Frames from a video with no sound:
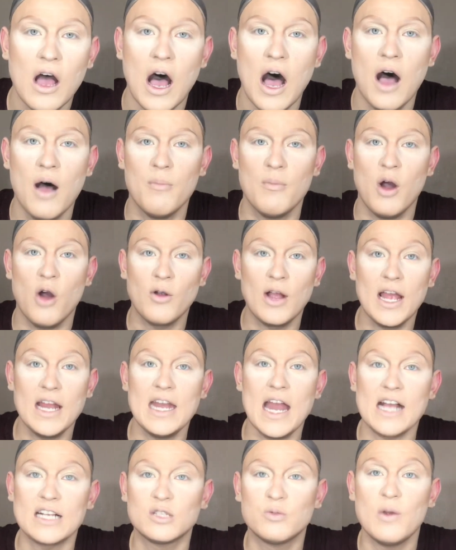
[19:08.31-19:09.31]
Okay,
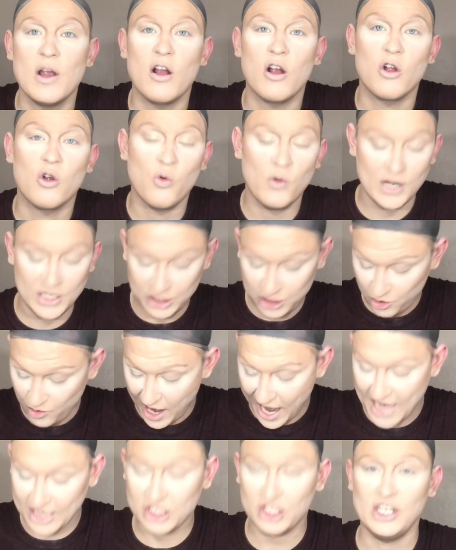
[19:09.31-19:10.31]
next we are going
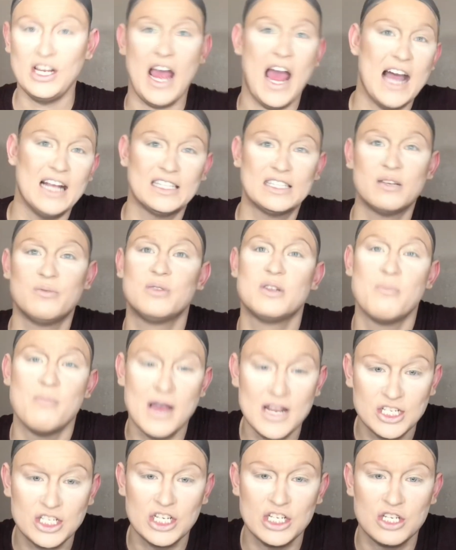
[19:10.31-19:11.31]
to actually add some
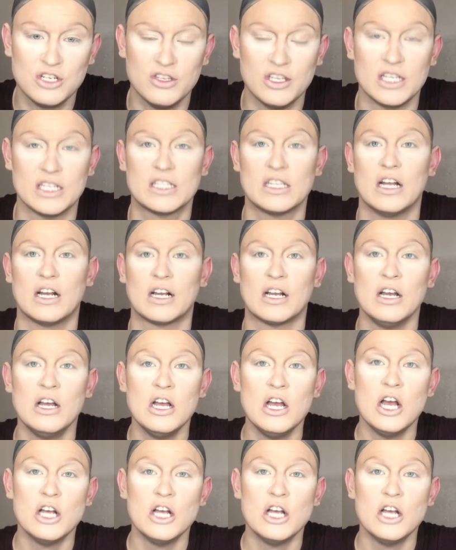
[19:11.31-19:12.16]
dimension to this look.